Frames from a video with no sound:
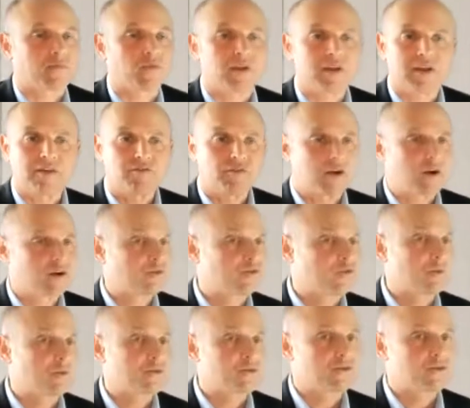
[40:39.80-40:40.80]
various
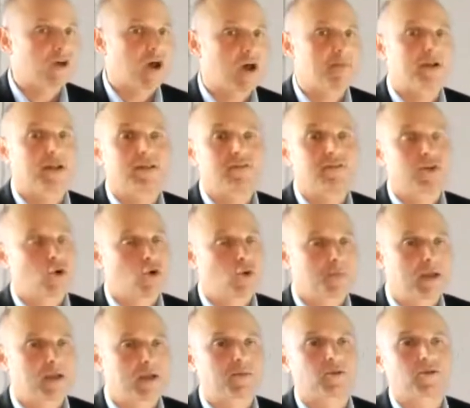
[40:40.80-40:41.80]
forms of retirement living or
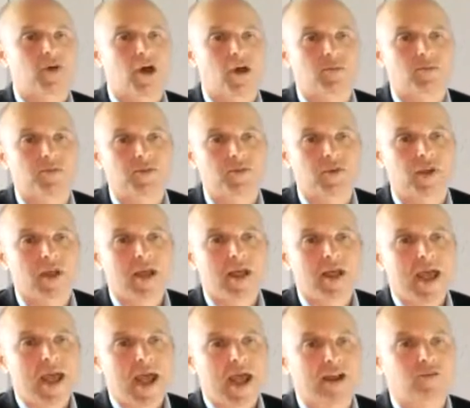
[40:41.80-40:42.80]
people's homes.
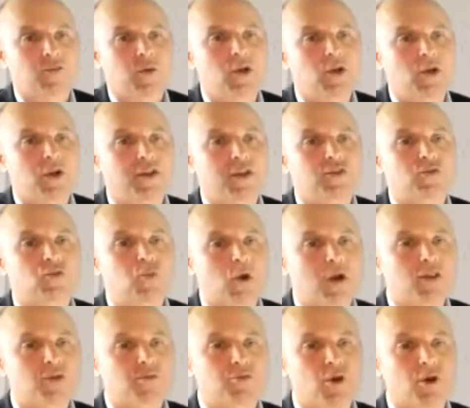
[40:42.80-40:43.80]
And if we look at this, what
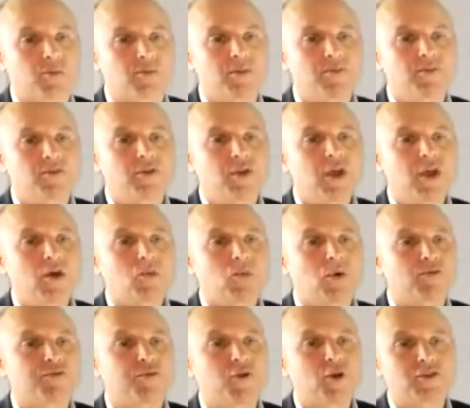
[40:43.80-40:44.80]
are the problems?
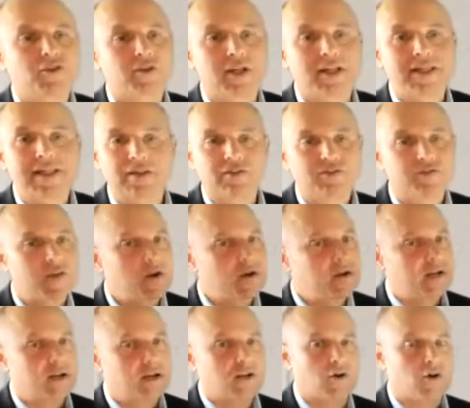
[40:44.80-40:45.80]
Well, firstly, there's very
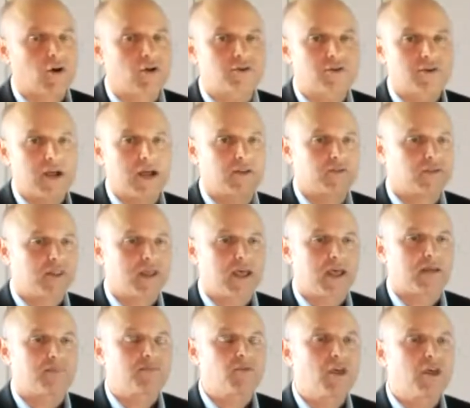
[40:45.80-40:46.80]
little contrast
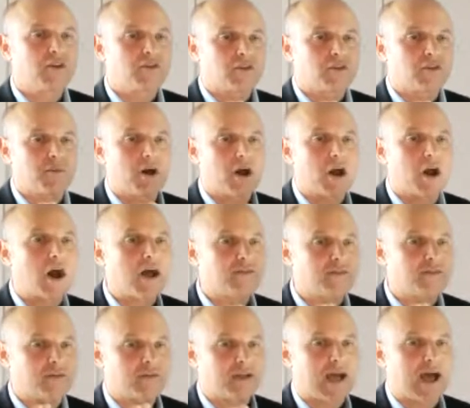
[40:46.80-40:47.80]
there. So my
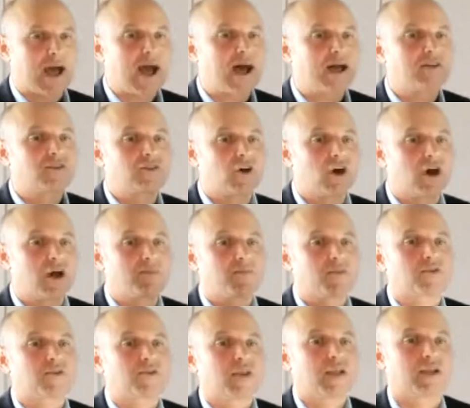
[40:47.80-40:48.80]
eye's having a hard
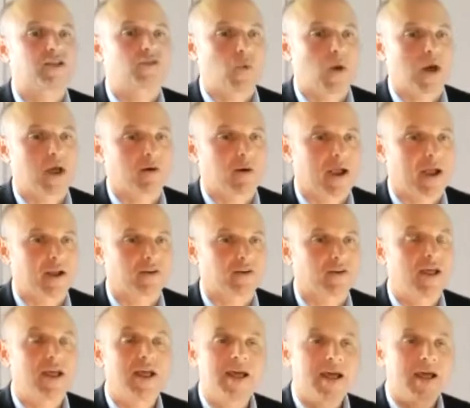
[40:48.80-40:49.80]
time seeing its way around.
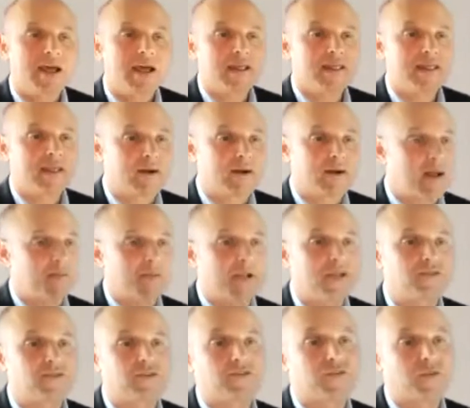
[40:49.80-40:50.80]
There aren't
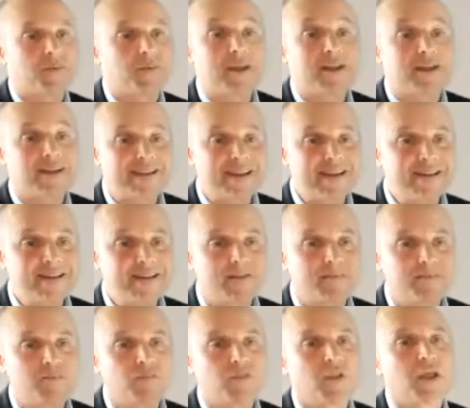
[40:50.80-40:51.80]
places for me to sit.
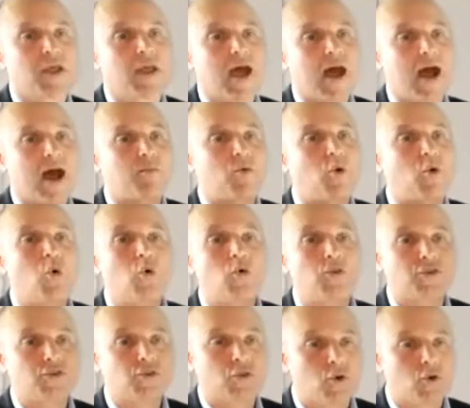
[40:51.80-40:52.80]
All
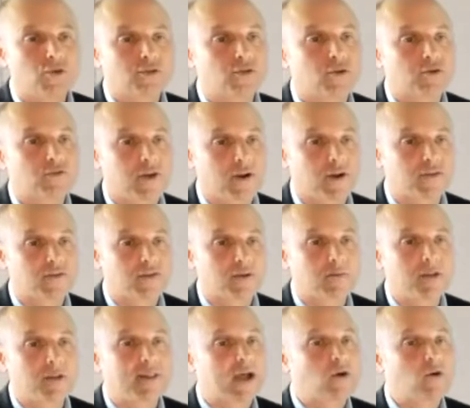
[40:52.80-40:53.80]
the doors look very
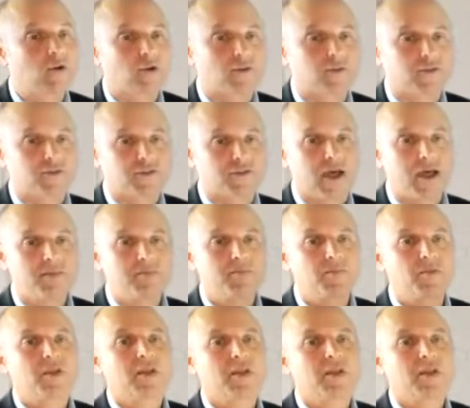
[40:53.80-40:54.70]
similar. They all look the same.